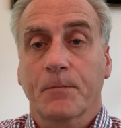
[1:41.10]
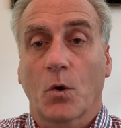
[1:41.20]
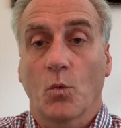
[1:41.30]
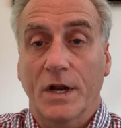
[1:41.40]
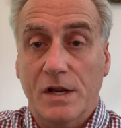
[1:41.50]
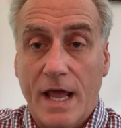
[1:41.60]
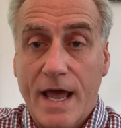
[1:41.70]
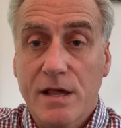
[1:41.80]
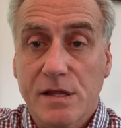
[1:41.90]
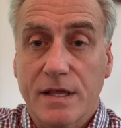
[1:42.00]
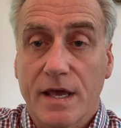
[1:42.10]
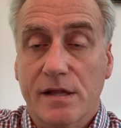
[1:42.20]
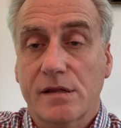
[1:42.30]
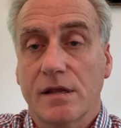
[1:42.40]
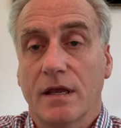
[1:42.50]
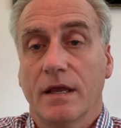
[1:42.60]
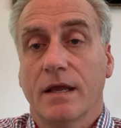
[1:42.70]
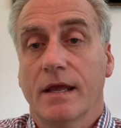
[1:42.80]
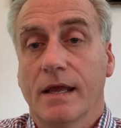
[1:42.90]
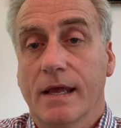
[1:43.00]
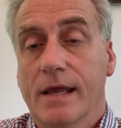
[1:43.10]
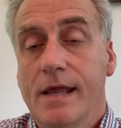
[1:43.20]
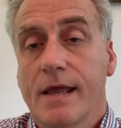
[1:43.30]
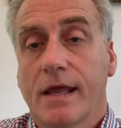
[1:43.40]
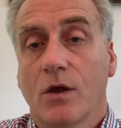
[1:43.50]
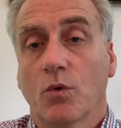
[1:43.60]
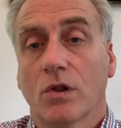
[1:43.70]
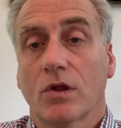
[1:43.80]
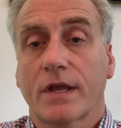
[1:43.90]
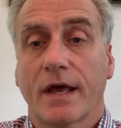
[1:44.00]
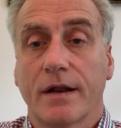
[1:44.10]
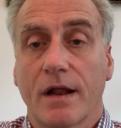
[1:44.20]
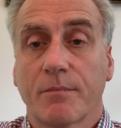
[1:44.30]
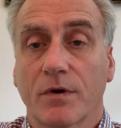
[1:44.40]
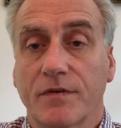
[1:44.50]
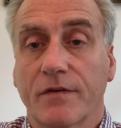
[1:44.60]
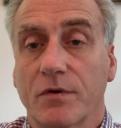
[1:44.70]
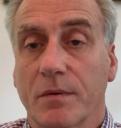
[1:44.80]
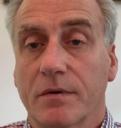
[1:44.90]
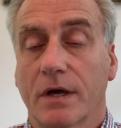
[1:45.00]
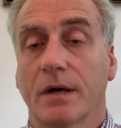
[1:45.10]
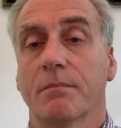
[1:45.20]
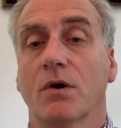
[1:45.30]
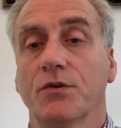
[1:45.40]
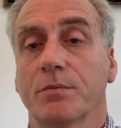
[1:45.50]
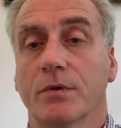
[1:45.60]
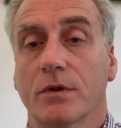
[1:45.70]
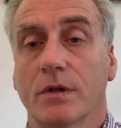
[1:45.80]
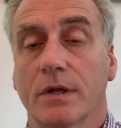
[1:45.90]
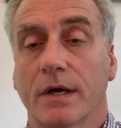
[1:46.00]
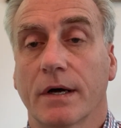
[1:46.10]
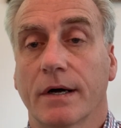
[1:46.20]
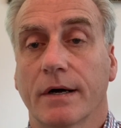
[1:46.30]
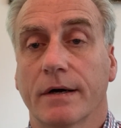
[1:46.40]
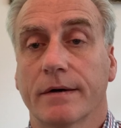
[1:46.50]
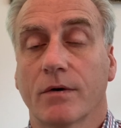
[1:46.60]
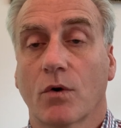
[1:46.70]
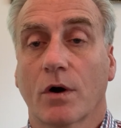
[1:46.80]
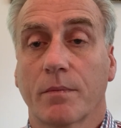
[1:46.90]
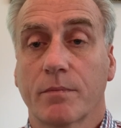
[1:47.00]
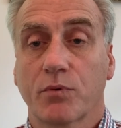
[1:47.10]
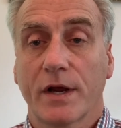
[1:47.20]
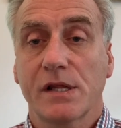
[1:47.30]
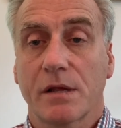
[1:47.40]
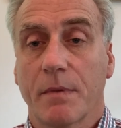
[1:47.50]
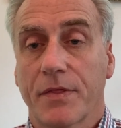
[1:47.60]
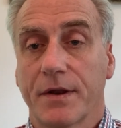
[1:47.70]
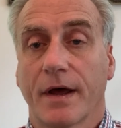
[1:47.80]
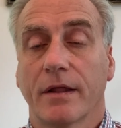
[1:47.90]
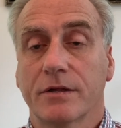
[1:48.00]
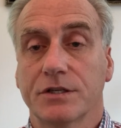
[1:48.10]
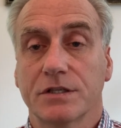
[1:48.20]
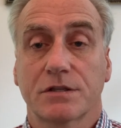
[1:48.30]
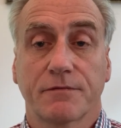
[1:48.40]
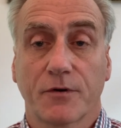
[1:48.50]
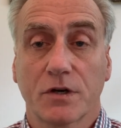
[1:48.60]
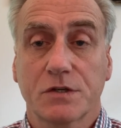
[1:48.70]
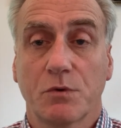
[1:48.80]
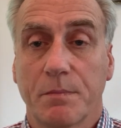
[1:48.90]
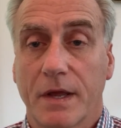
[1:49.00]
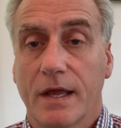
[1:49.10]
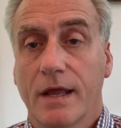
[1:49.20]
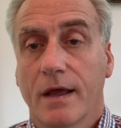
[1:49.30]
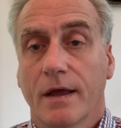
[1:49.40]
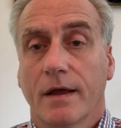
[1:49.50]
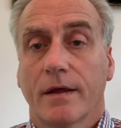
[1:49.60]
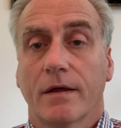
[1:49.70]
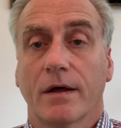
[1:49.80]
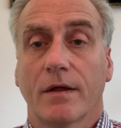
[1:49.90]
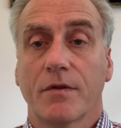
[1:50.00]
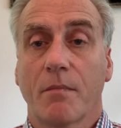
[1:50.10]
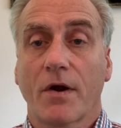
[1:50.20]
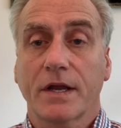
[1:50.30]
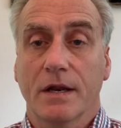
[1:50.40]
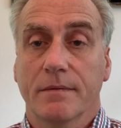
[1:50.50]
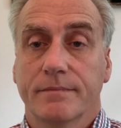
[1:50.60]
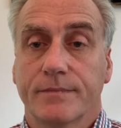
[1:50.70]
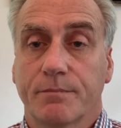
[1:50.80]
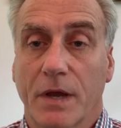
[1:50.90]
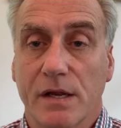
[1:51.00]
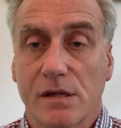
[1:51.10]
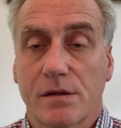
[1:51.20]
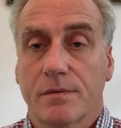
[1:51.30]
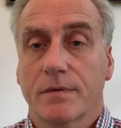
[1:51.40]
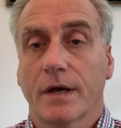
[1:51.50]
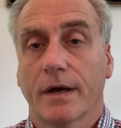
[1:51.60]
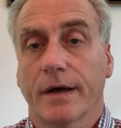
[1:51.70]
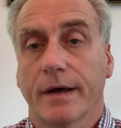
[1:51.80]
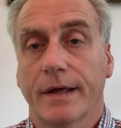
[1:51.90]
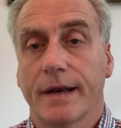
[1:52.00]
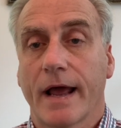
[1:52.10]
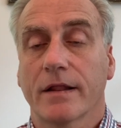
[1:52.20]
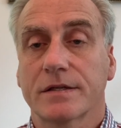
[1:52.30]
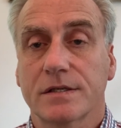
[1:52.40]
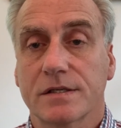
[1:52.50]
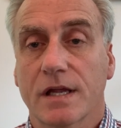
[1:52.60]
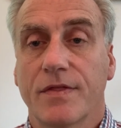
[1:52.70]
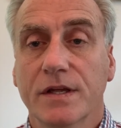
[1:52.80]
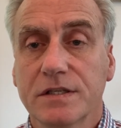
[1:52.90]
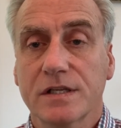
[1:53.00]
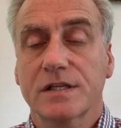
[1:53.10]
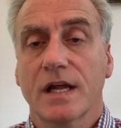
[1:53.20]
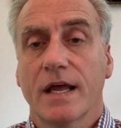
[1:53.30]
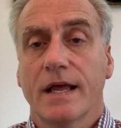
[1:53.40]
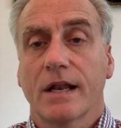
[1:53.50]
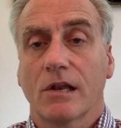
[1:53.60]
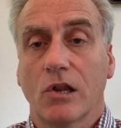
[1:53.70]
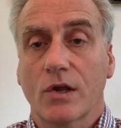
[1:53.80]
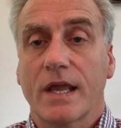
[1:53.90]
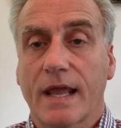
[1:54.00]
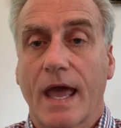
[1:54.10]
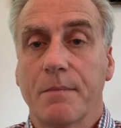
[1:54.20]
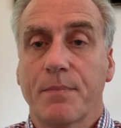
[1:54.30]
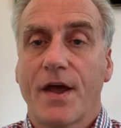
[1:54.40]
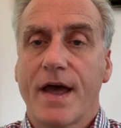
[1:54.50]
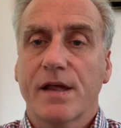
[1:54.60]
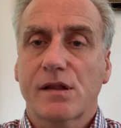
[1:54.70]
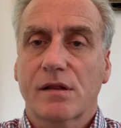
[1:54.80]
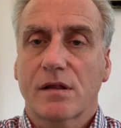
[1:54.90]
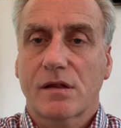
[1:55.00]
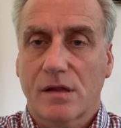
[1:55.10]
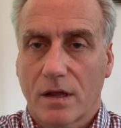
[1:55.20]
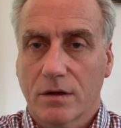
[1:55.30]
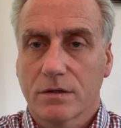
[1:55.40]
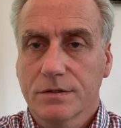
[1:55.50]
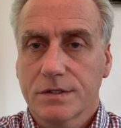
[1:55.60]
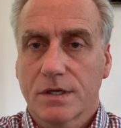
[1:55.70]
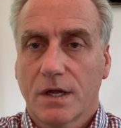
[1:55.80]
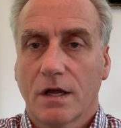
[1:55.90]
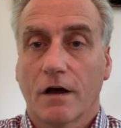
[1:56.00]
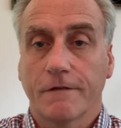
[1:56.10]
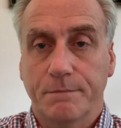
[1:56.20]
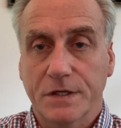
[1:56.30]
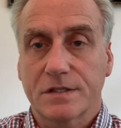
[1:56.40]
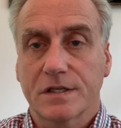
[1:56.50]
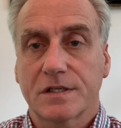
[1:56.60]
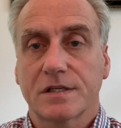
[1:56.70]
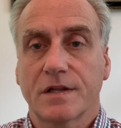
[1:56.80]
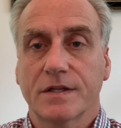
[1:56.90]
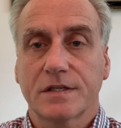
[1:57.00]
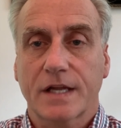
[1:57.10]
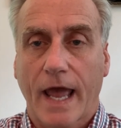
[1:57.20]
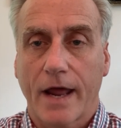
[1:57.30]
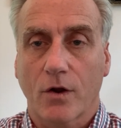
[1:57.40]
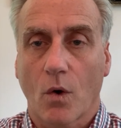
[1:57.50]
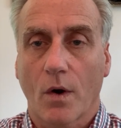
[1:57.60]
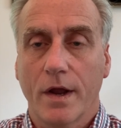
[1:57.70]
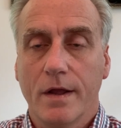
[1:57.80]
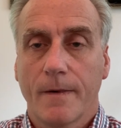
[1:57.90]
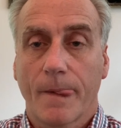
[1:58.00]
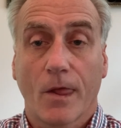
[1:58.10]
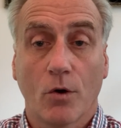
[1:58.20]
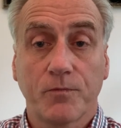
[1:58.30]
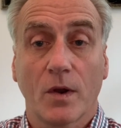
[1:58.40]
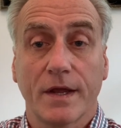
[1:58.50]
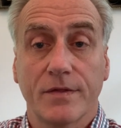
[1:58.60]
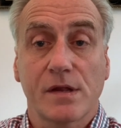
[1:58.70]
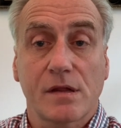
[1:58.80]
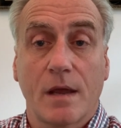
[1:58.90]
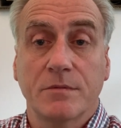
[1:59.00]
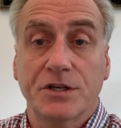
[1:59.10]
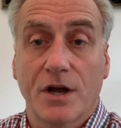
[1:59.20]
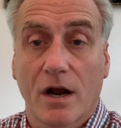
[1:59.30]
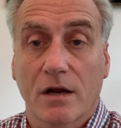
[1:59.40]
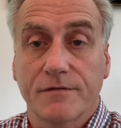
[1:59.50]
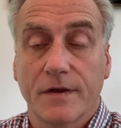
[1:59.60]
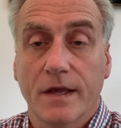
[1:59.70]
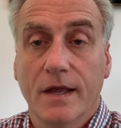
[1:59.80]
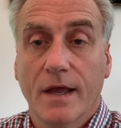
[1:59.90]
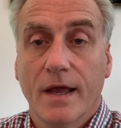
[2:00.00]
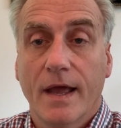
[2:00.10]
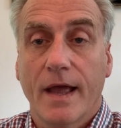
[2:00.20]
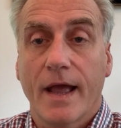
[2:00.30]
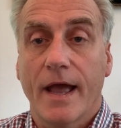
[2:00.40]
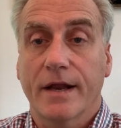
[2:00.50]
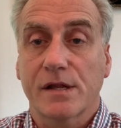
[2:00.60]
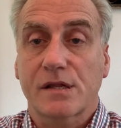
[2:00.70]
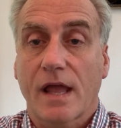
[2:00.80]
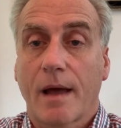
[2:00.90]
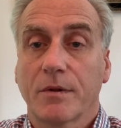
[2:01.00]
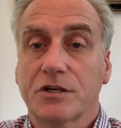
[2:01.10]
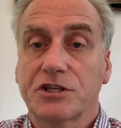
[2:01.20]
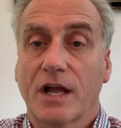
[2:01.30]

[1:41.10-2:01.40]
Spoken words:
when he has the SDE, he will look at a number of different multiple or pricing methodologies. The first would be the market-based analysis. And this is looking at past sales of businesses in this category, hopefully in the same geography, and establish